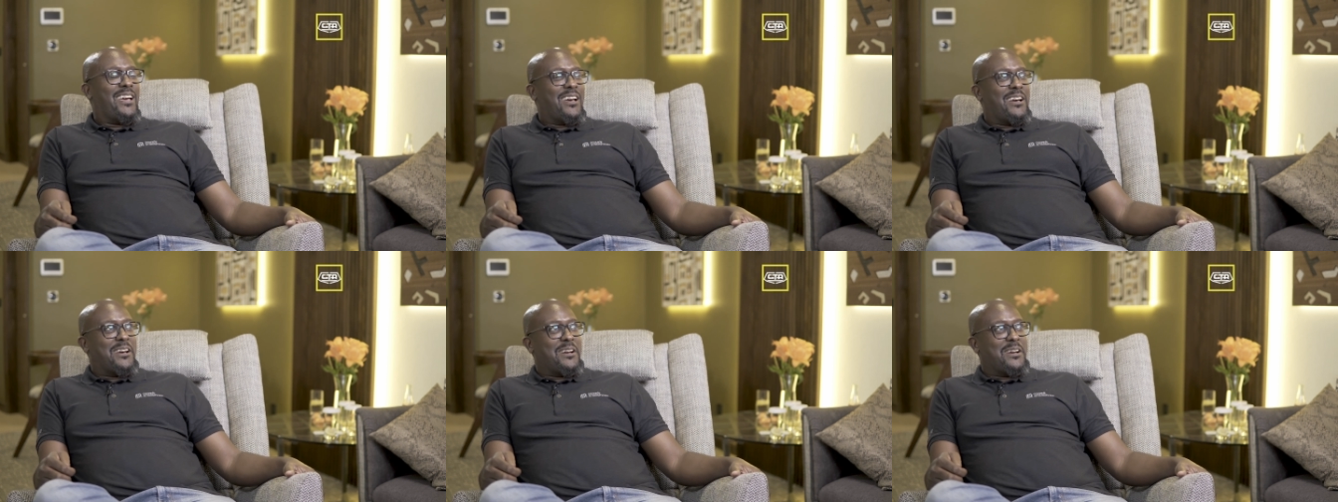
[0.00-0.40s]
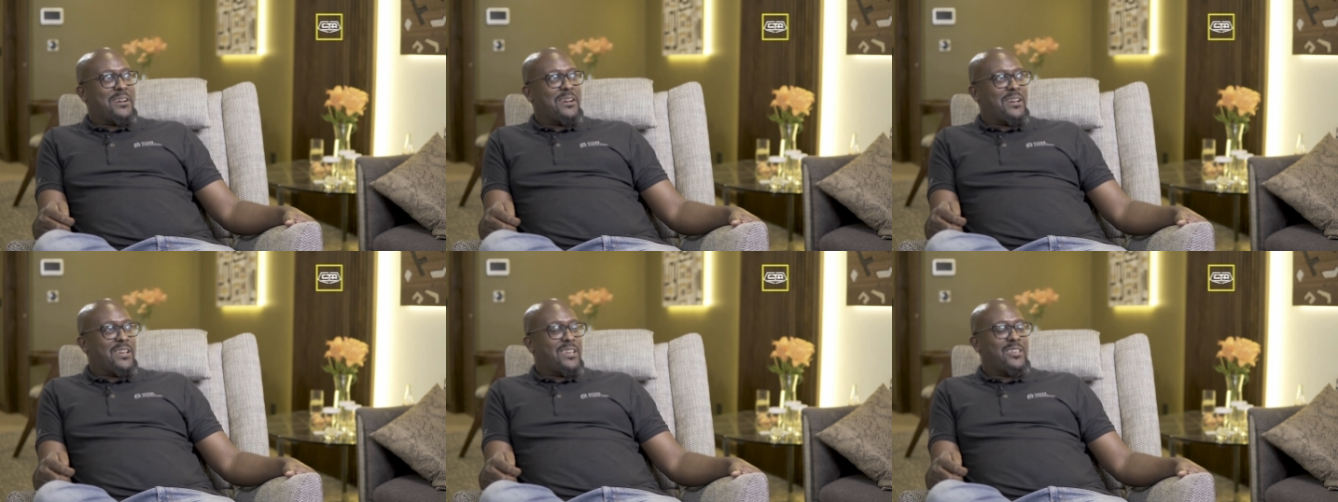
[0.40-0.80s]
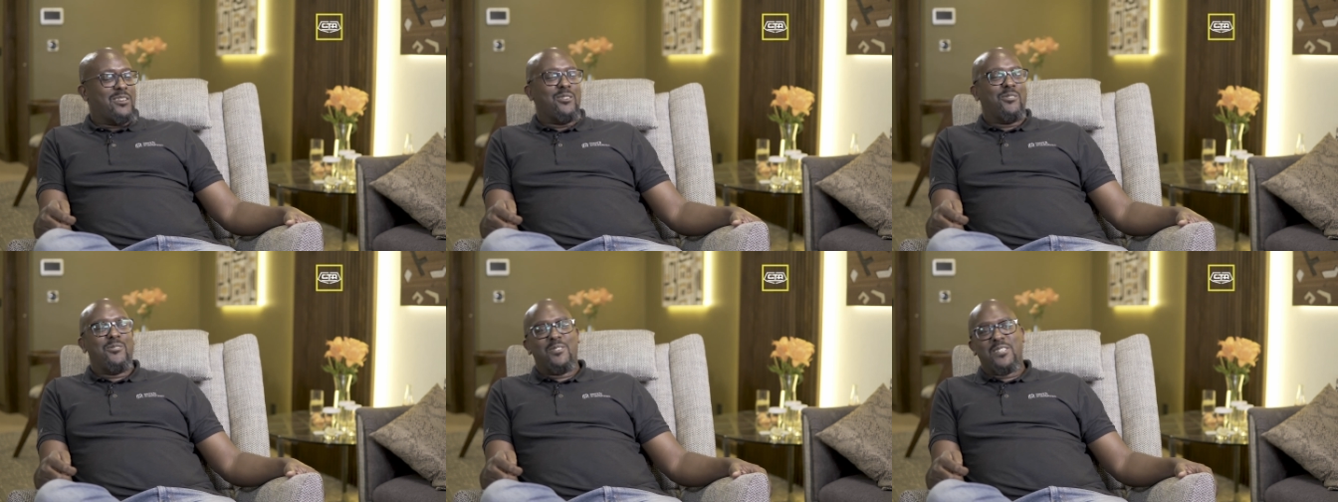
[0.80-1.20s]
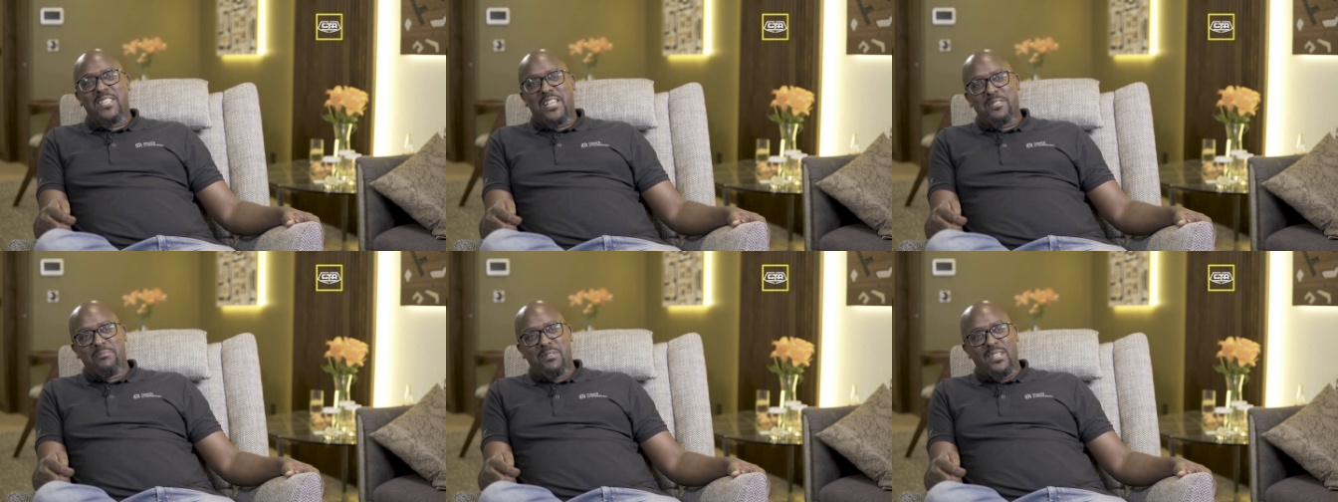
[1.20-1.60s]
uh, he always
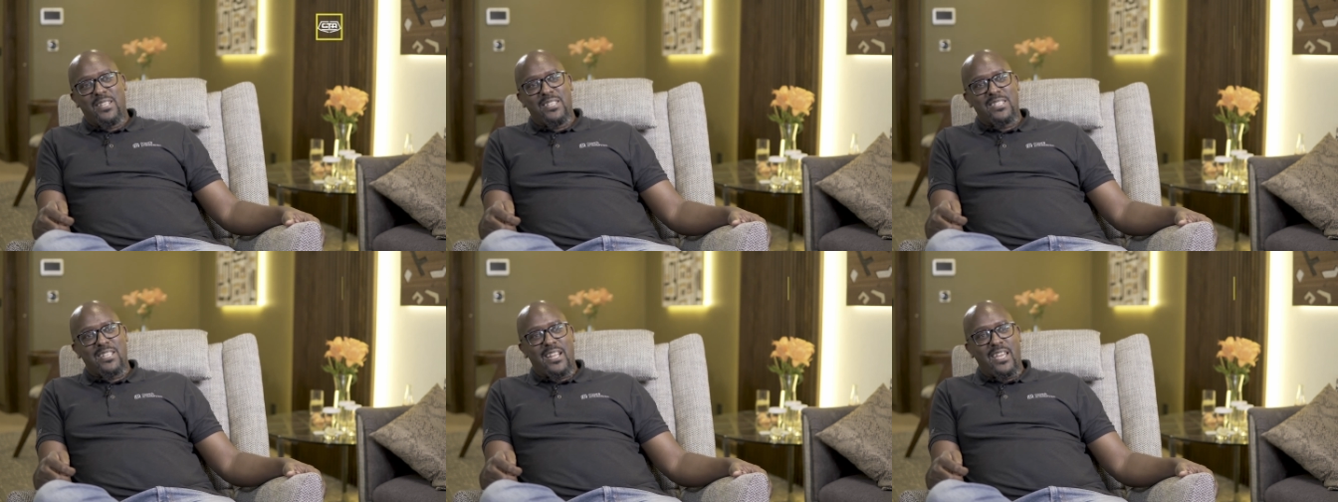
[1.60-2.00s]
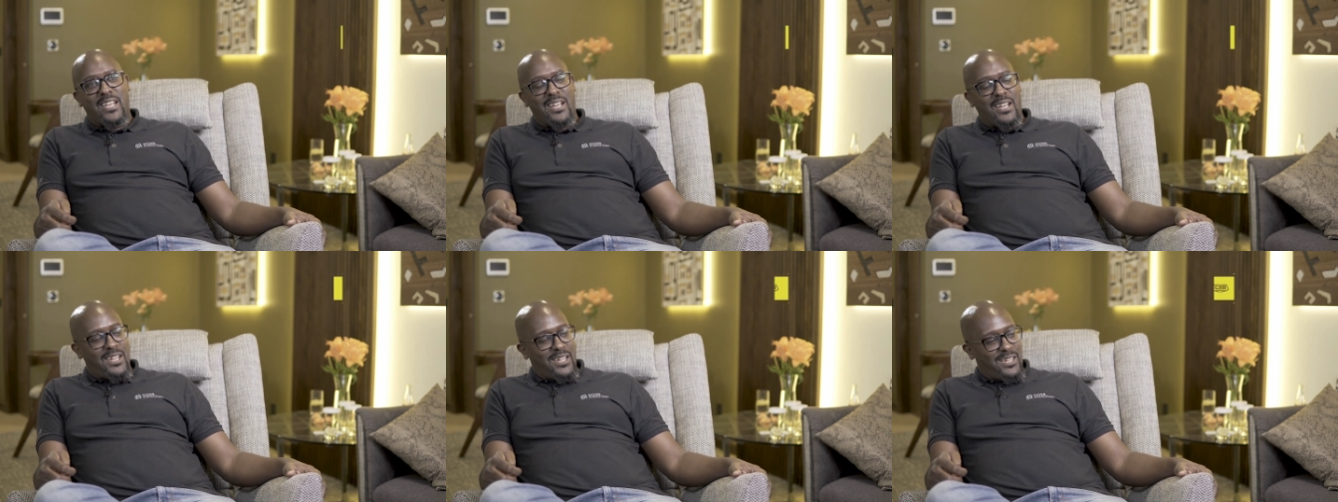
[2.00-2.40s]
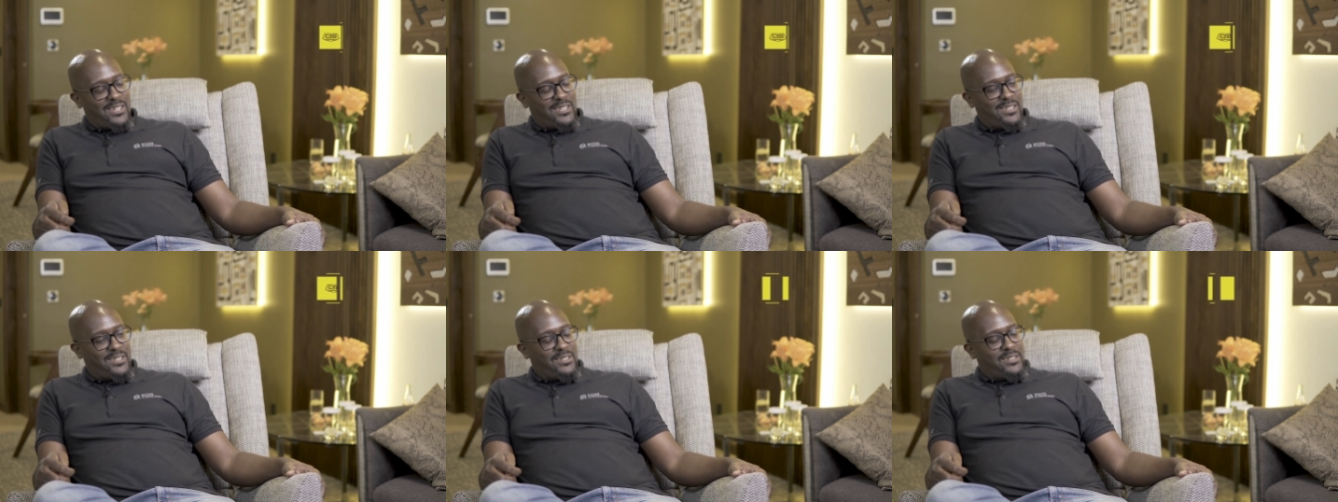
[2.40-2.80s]
has been. He's like a,